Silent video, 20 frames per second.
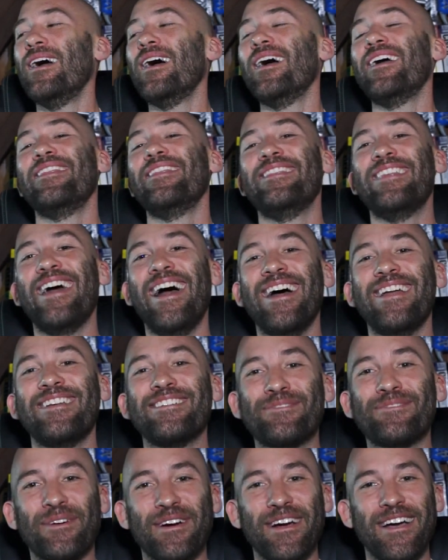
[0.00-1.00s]
And that
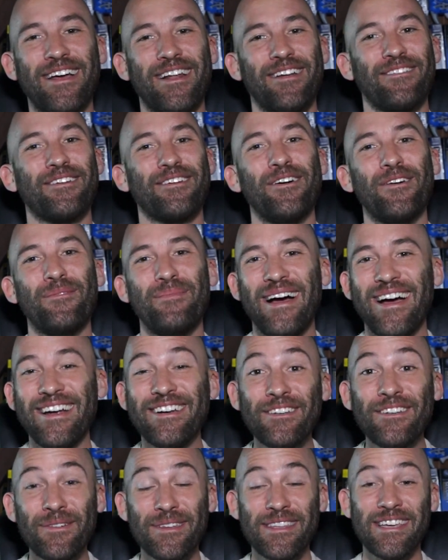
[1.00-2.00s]
is where I'll go back
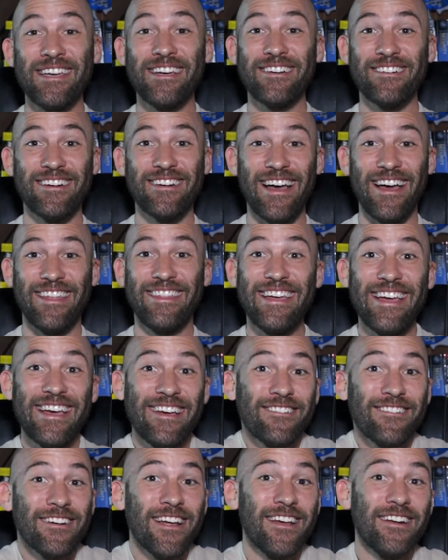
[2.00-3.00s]
to with the internet. The
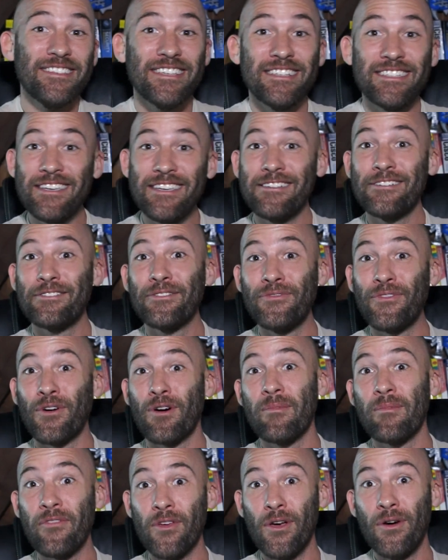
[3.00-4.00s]
internet is a digital
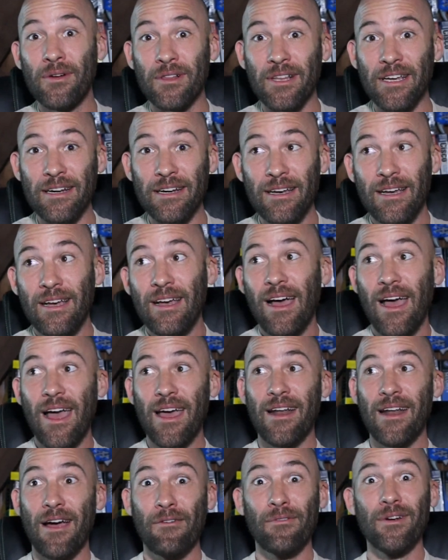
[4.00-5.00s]
form of yodeling.
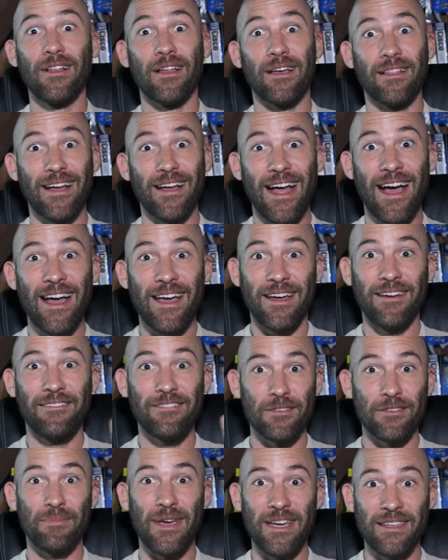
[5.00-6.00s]
And really, like, I kind of
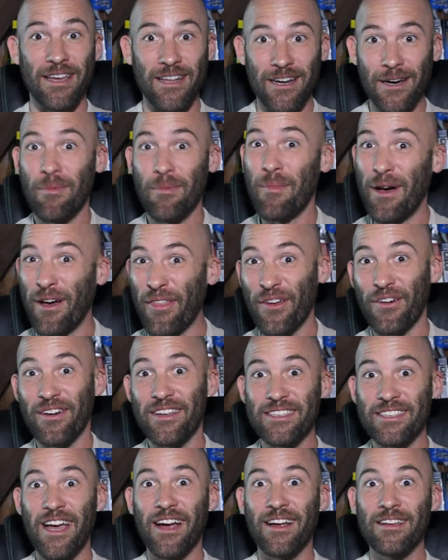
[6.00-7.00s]
just made that up about 30
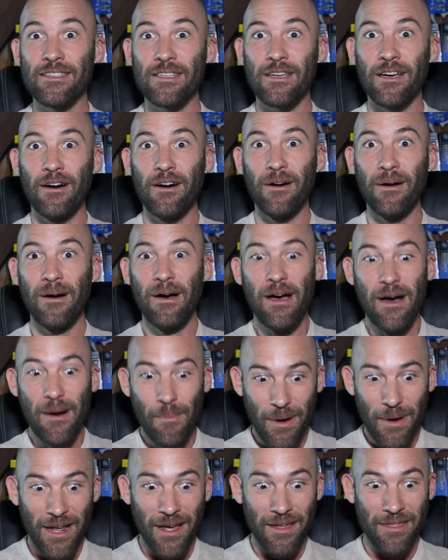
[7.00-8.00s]
seconds ago,
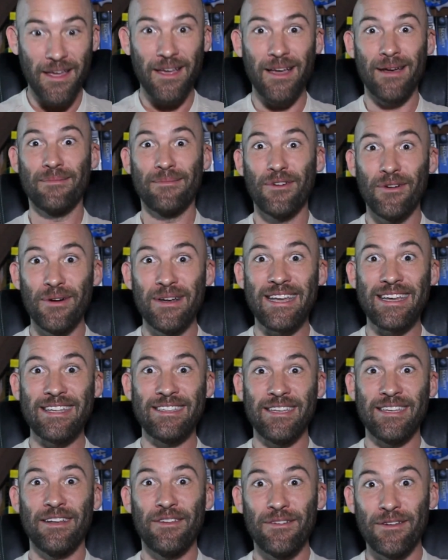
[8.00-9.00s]
but I think I'm going to
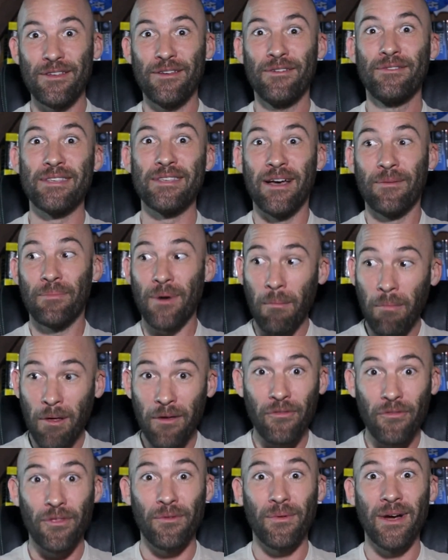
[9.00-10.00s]
continue to use that probably
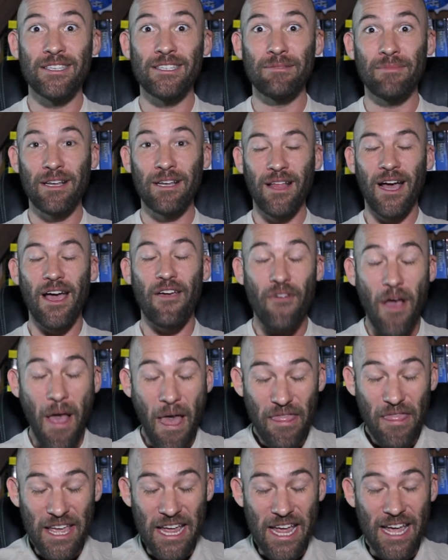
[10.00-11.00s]
for the rest of my life.
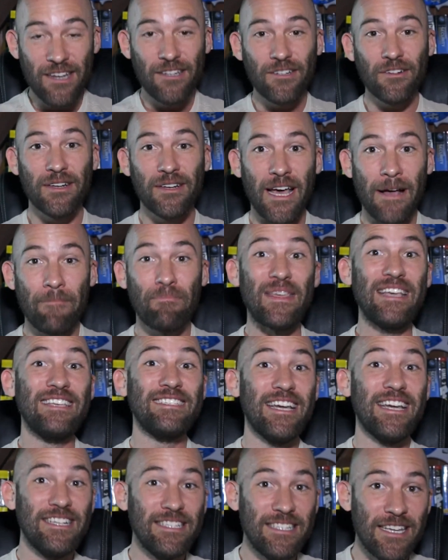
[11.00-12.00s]
The internet
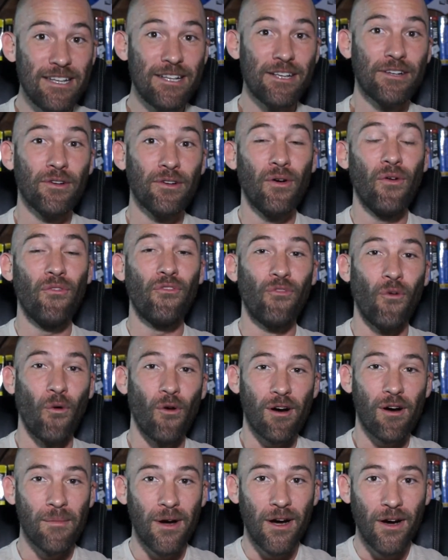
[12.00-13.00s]
is a digital
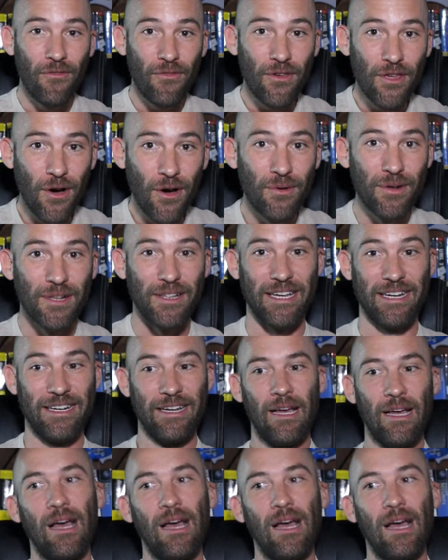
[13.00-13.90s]
form of yodeling.